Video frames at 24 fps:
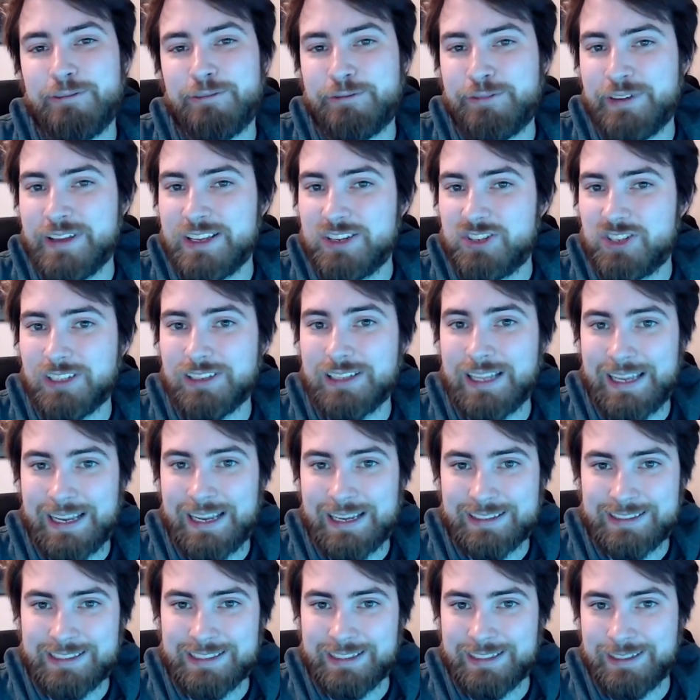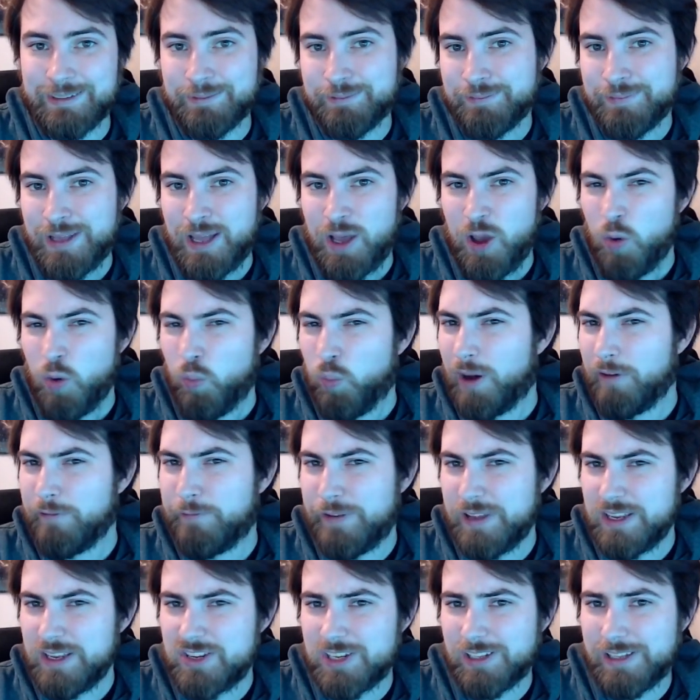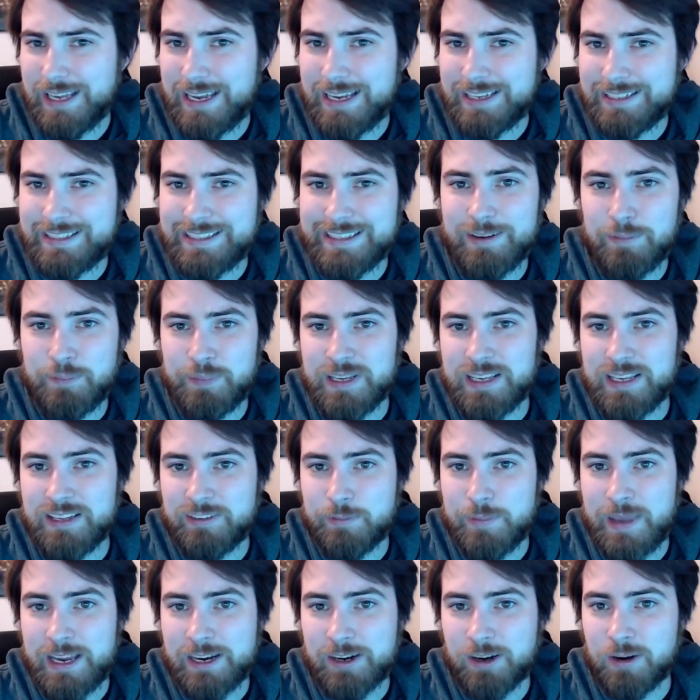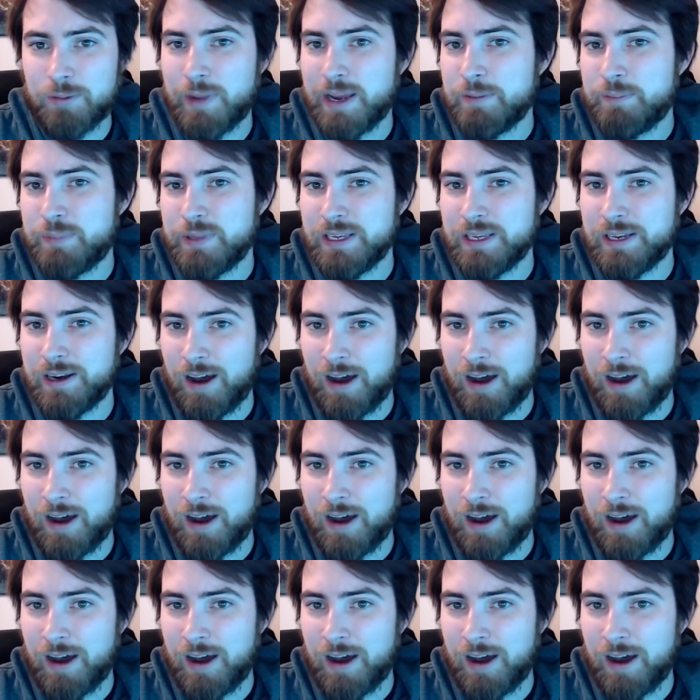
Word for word: Vigilante. While Vigilante and Peacemaker might be an